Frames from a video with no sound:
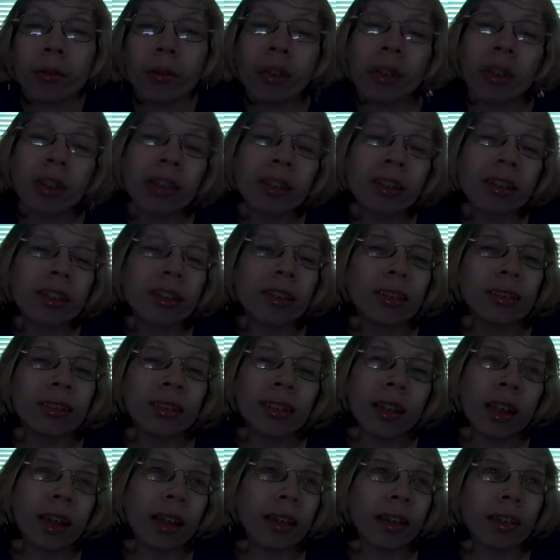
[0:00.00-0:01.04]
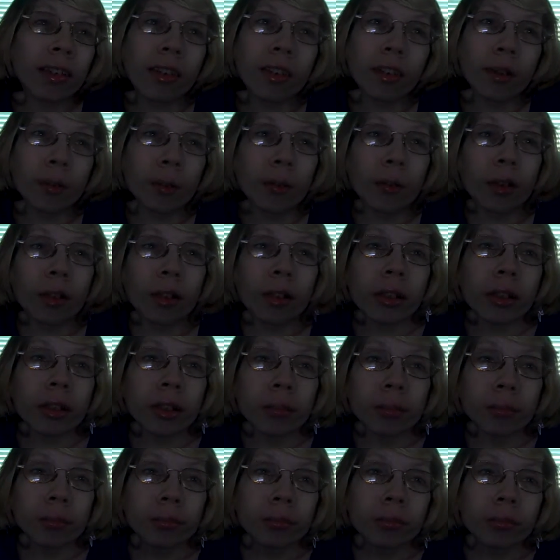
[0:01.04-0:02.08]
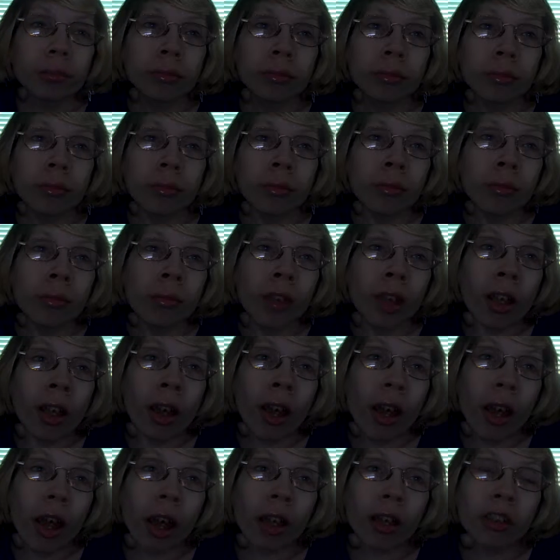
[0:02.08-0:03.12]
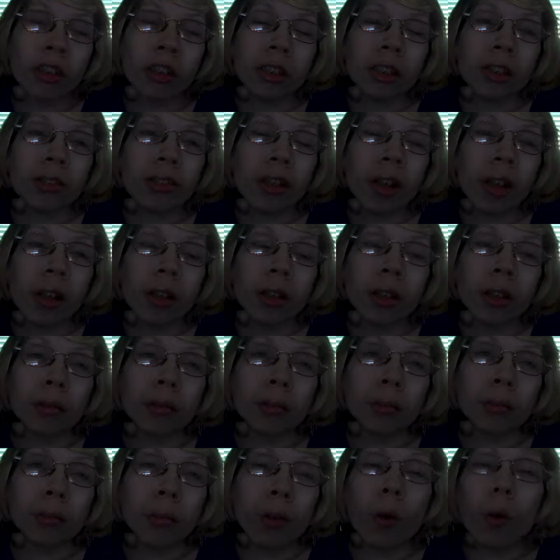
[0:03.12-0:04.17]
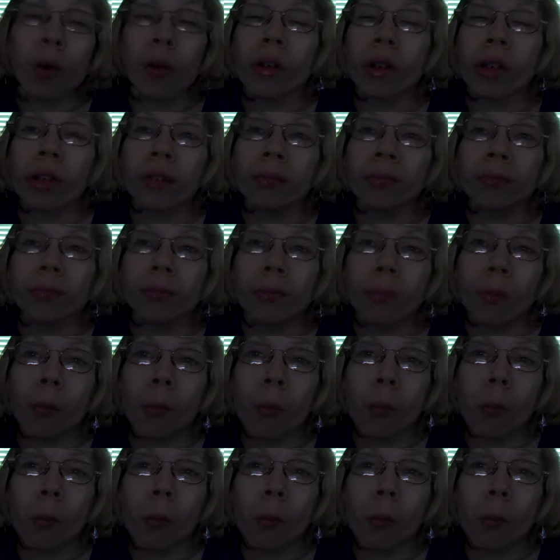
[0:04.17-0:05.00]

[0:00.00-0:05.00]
really didn't like this book. I just found it boring